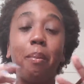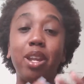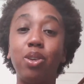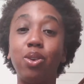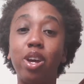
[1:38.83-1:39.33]

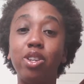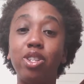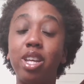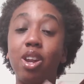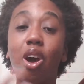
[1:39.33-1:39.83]
but I don't
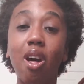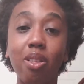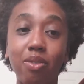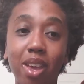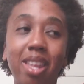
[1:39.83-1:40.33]
understand
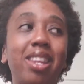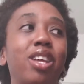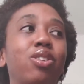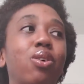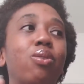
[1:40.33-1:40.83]
all of it, and
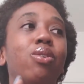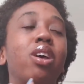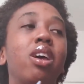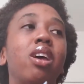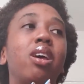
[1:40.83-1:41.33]

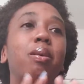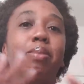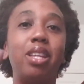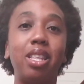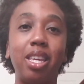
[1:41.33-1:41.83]

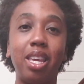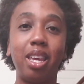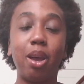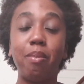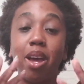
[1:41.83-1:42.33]

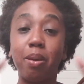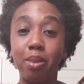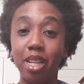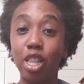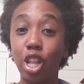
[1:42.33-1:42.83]
I'm not
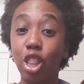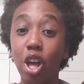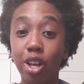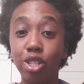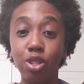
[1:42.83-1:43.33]
completely
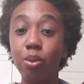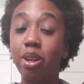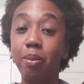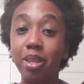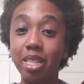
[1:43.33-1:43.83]
lost
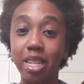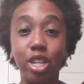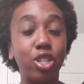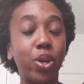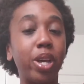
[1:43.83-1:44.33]
when I'm
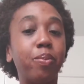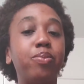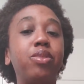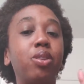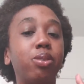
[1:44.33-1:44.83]
listening to it.
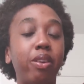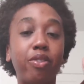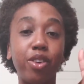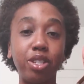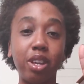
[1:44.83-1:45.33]
So
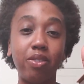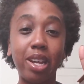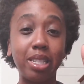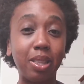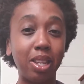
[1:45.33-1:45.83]
first I
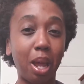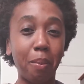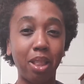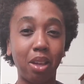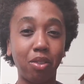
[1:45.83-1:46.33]
find something
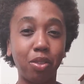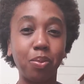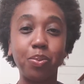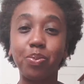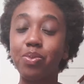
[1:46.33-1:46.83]
at my level.
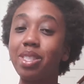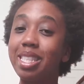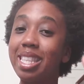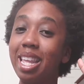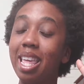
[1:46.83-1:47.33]

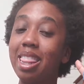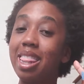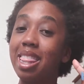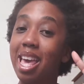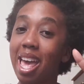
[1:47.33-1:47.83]

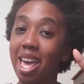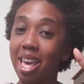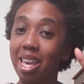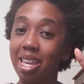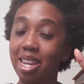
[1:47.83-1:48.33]

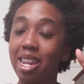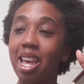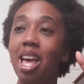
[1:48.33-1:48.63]
Then